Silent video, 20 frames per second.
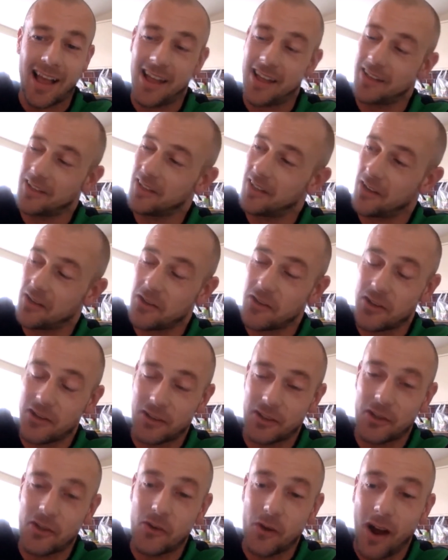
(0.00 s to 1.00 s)

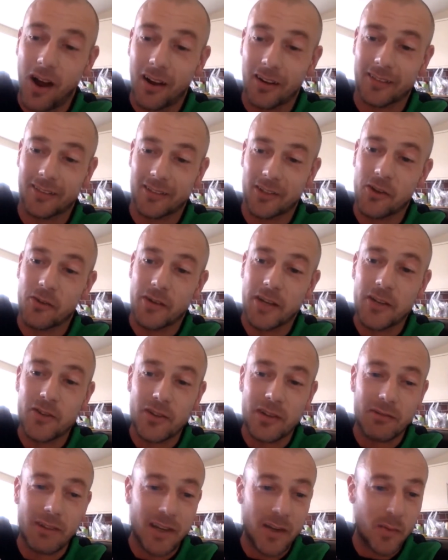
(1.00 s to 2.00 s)
your
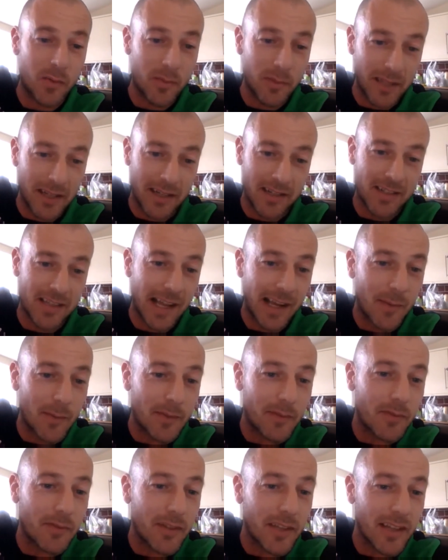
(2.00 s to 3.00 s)
injury rate, you'll probably get a sack
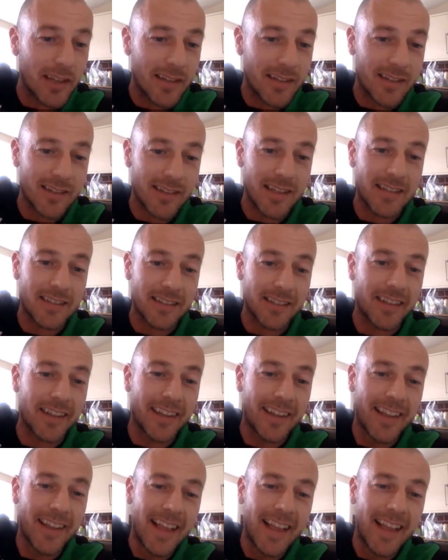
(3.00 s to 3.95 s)
before the end of the season.